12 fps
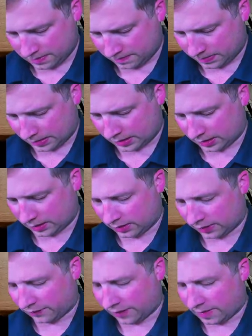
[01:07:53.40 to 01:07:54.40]
but the,
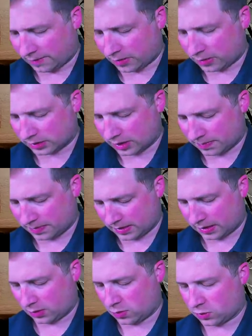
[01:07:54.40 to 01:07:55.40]
the fan pulls up and
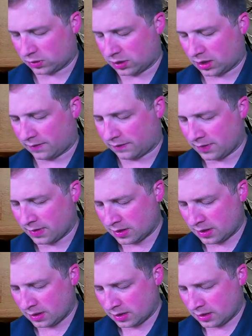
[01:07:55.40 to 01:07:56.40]
then cools off
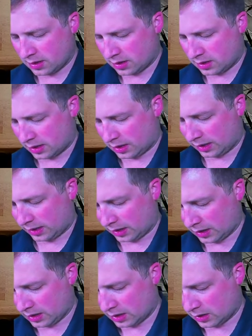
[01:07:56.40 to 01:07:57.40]
the
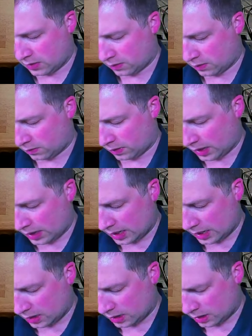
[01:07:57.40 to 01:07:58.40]

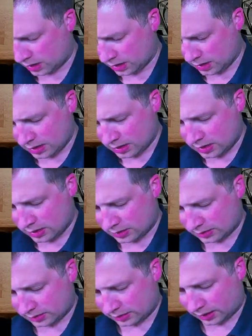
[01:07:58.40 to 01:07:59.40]
radiator.
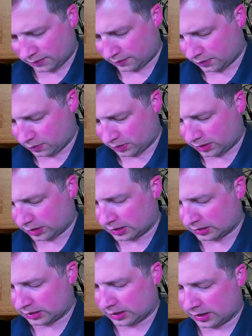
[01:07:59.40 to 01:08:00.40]
It's kind of annoying that
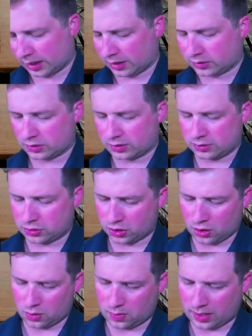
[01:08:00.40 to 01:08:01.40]
doesn't like actually
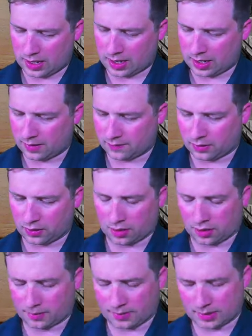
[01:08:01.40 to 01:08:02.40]
show in any of their
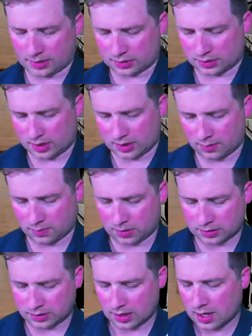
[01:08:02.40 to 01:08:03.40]
documentation how that works.